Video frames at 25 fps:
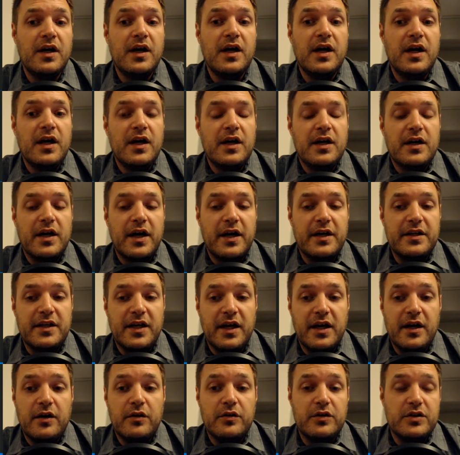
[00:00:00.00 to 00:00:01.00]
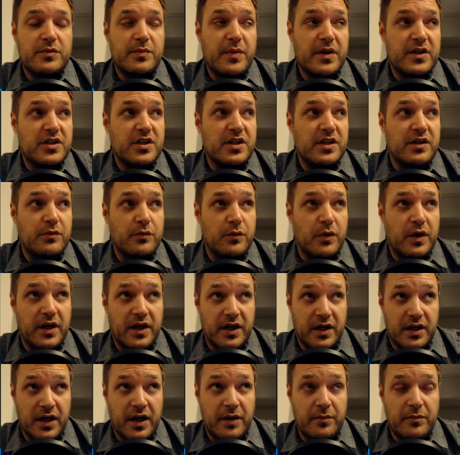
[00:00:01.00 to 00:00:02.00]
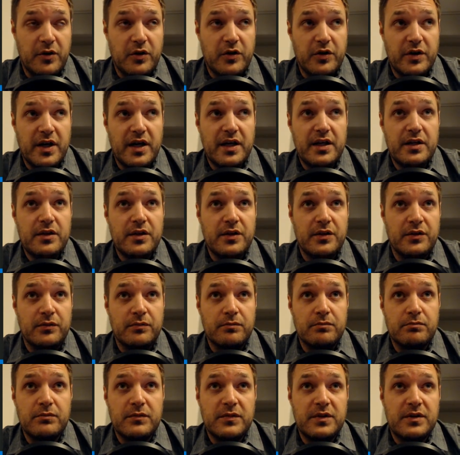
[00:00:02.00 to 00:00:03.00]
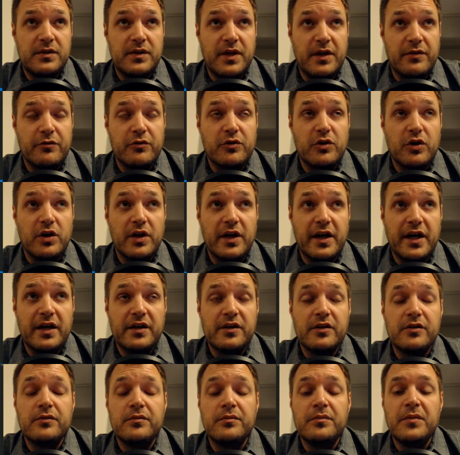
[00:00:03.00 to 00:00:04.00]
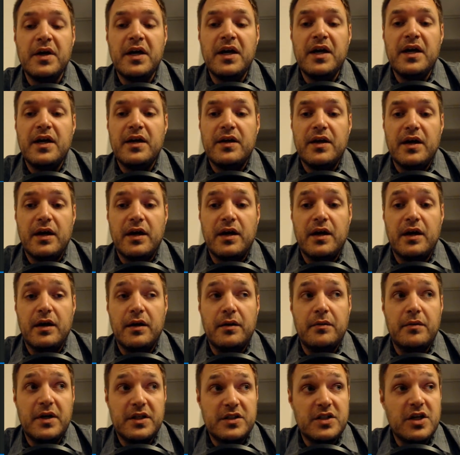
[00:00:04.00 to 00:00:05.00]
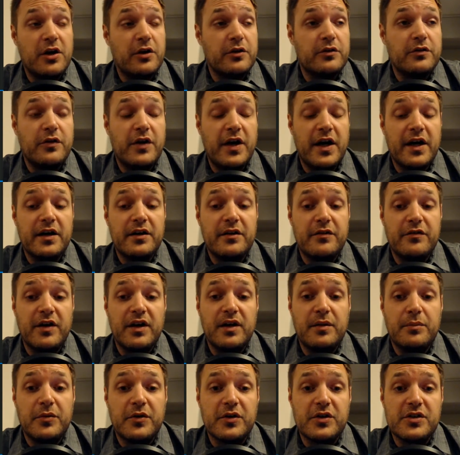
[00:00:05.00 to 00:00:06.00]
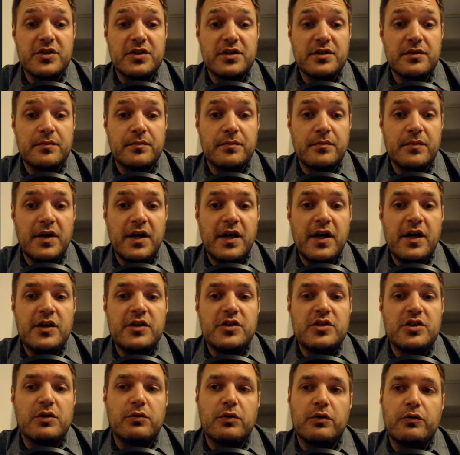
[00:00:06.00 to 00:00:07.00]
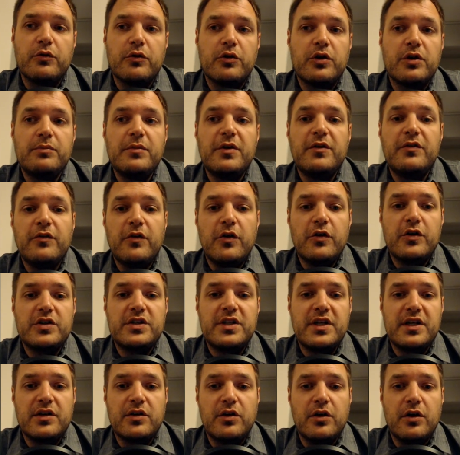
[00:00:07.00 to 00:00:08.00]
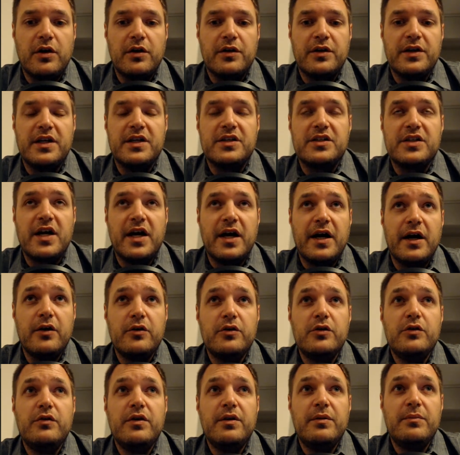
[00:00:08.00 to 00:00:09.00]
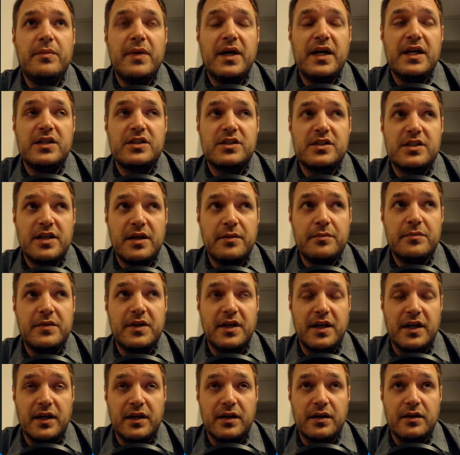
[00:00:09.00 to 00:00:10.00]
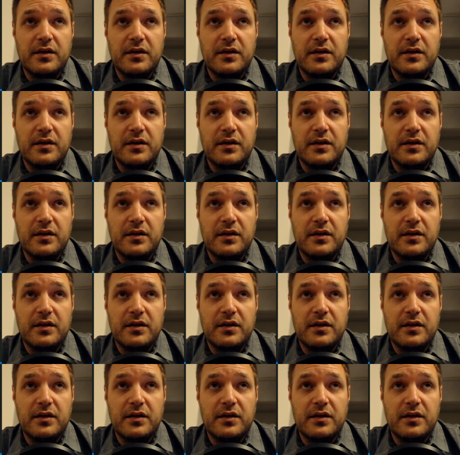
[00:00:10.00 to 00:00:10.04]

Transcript: Right now, especially where I'm located in Denver, Colorado, it's hard to hire developers. So what we're going to be focusing on is how do we make something